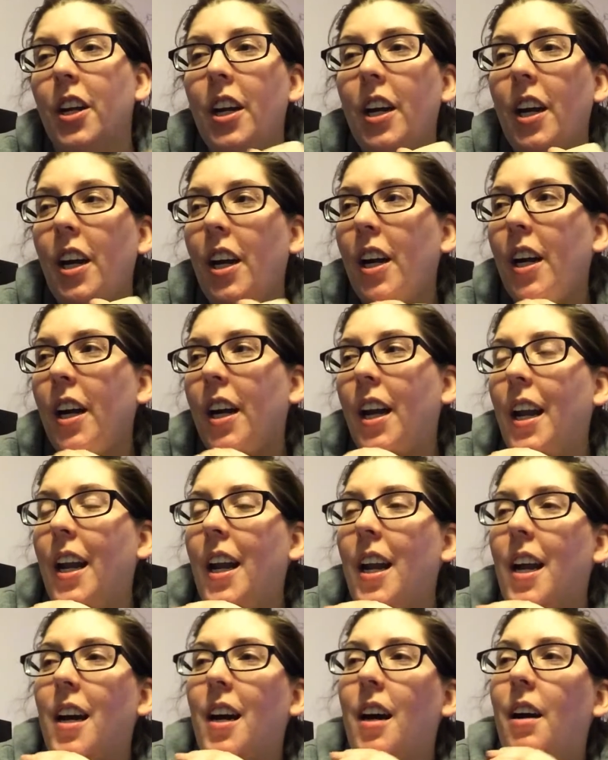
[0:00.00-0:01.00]
her,
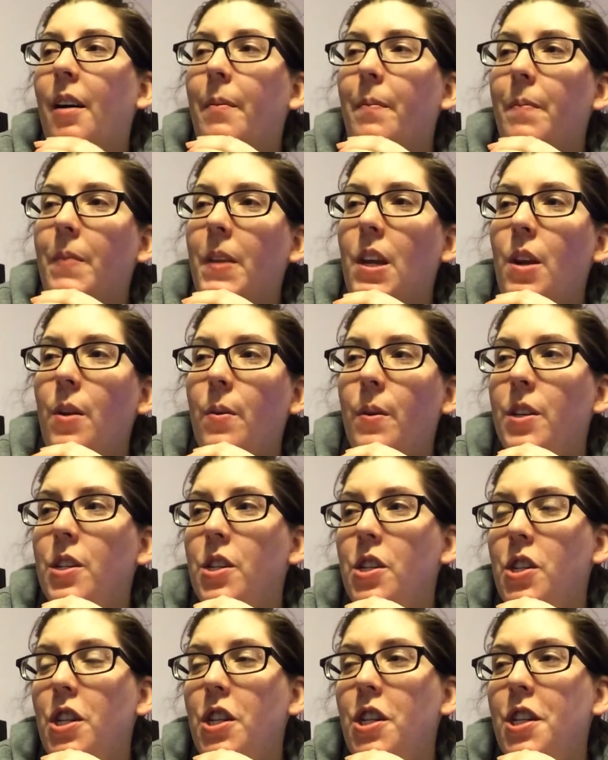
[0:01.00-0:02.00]
and, you know, we
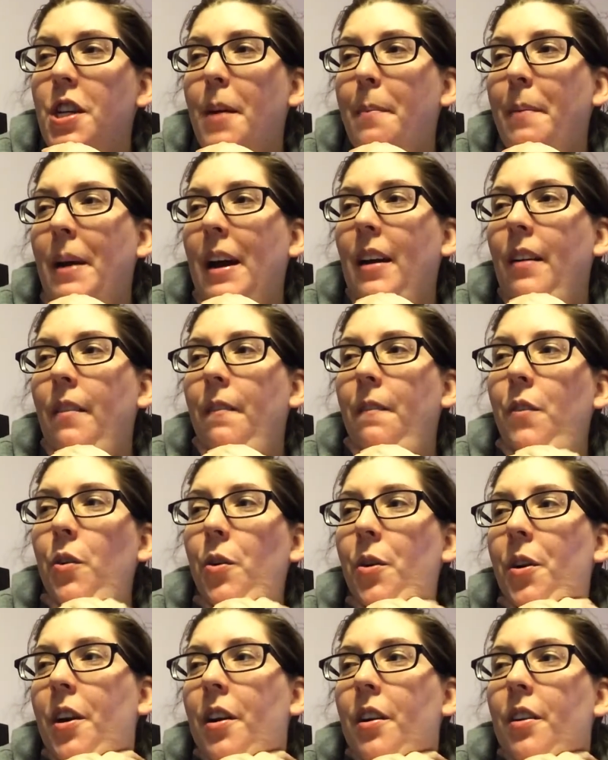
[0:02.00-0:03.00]
just chit-chat back and
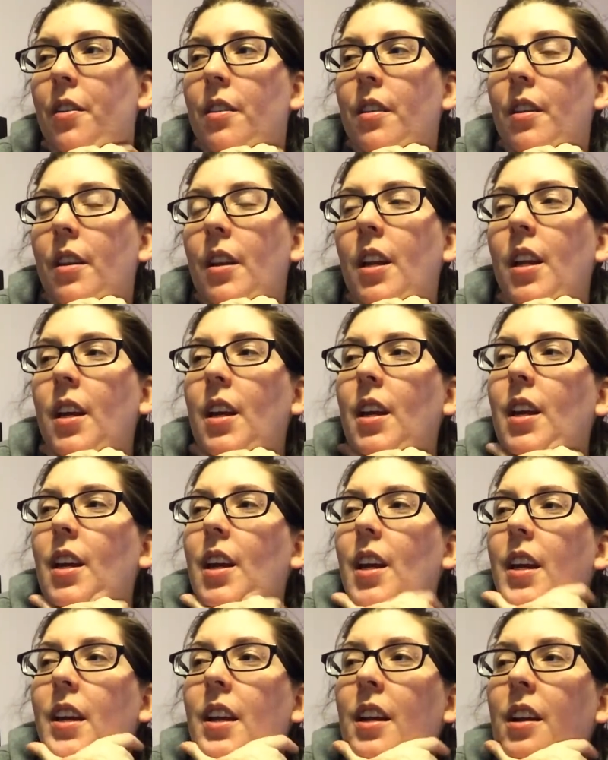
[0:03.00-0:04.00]
forth, and,
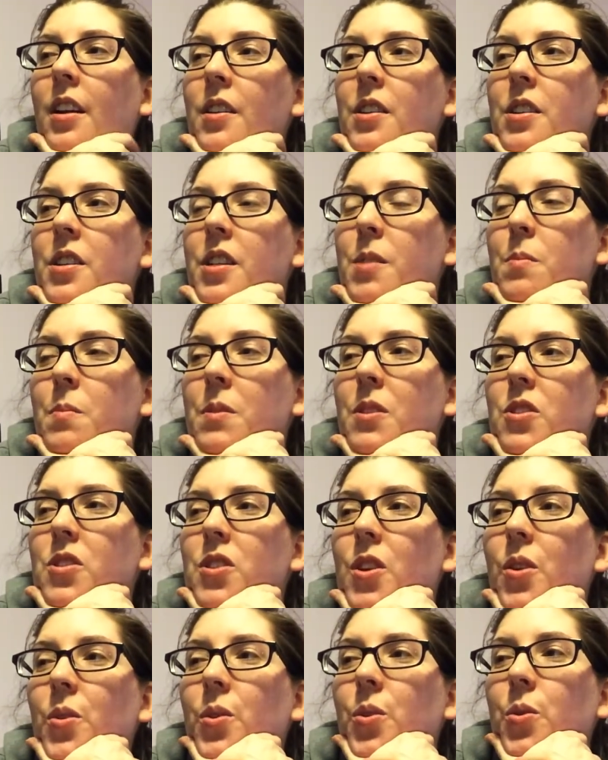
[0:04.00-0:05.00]
you know, it's just been
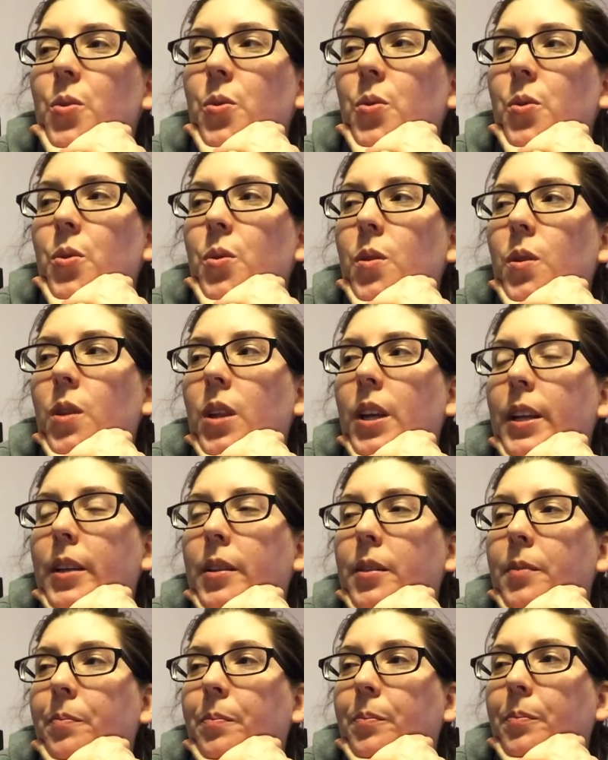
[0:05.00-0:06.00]
so cool.
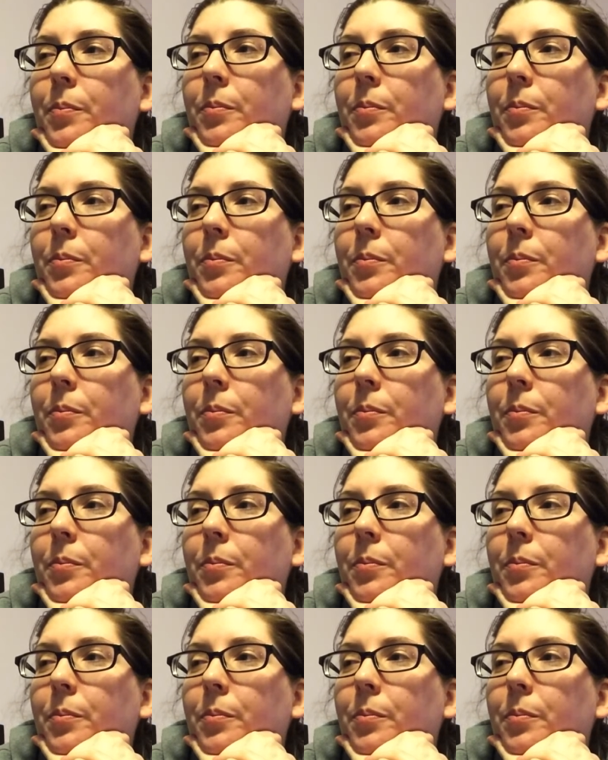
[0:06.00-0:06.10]
And,